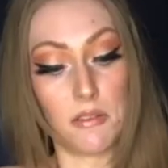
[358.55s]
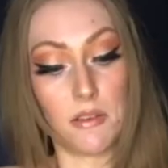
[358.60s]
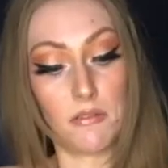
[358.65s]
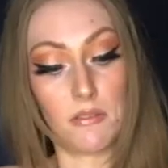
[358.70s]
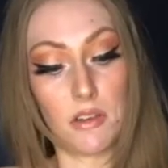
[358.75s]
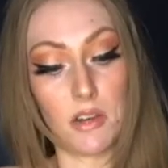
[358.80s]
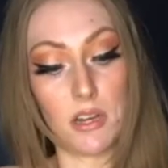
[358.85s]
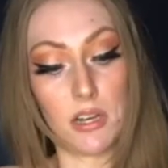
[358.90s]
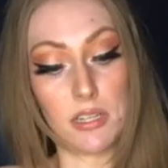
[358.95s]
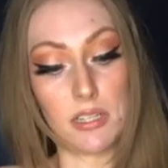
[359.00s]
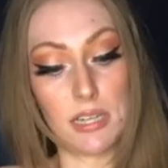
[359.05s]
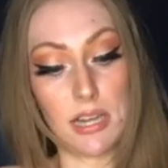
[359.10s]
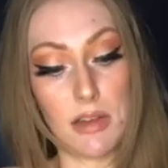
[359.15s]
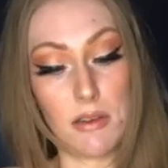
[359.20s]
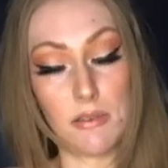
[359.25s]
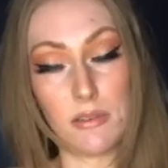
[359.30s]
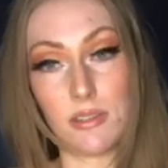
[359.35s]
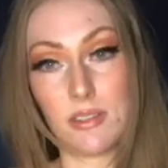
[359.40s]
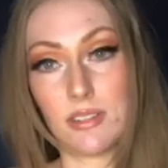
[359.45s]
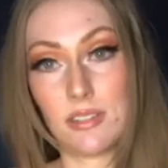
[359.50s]
got it
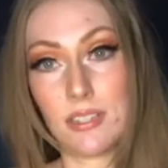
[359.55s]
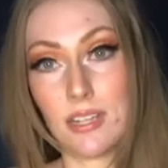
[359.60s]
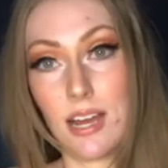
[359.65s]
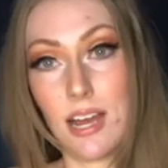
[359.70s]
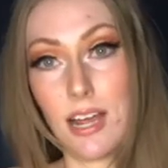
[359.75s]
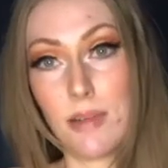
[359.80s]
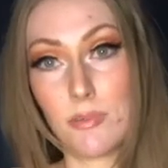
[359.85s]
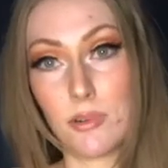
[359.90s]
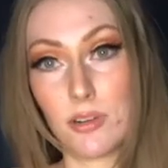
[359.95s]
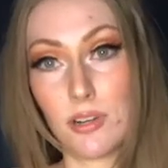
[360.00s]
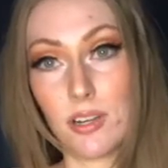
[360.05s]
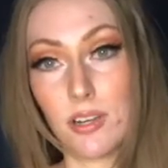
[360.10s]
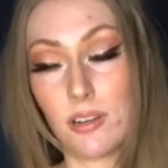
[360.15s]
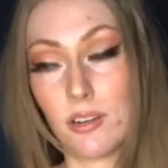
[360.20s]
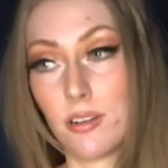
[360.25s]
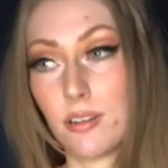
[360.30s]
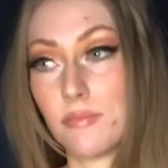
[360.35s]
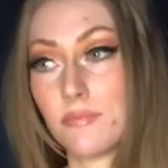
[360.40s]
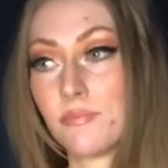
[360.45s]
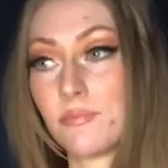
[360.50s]
down to the timer
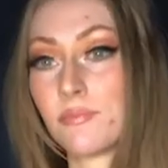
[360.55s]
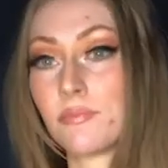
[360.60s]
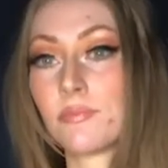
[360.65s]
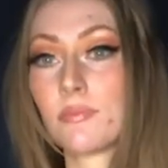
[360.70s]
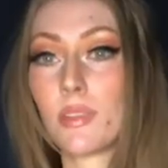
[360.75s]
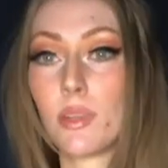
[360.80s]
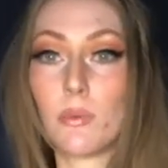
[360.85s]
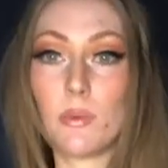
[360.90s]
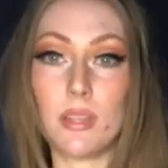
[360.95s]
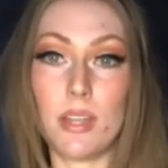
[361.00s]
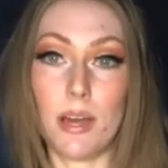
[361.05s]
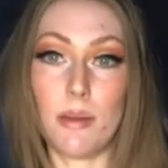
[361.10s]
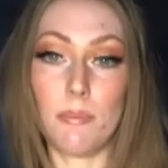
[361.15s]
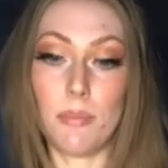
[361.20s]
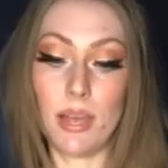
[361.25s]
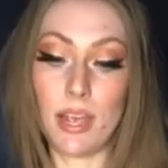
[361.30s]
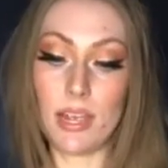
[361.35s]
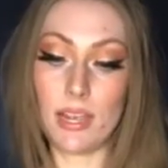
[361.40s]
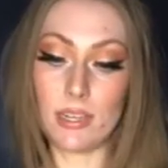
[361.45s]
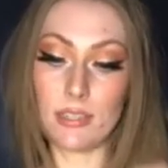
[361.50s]
here when that
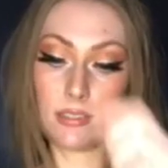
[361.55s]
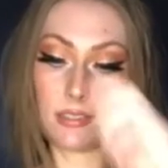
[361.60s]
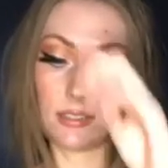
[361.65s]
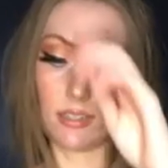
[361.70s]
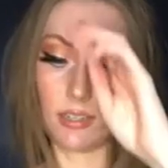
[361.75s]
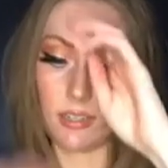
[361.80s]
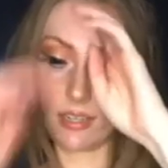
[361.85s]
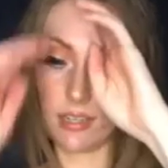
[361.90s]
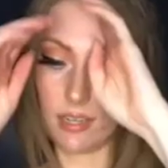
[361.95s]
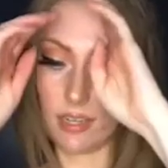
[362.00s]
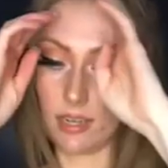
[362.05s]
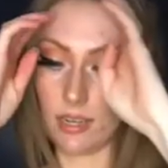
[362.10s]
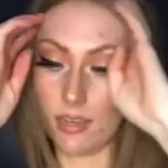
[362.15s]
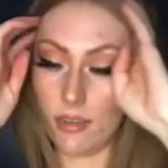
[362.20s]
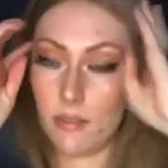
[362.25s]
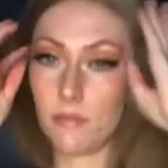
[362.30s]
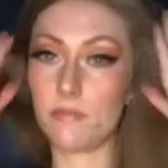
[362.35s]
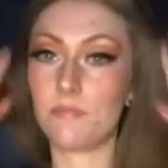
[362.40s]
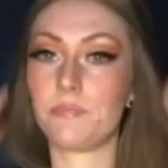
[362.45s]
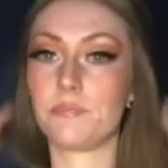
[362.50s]
pain's gonna kick
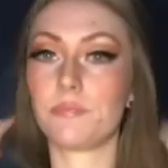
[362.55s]
in.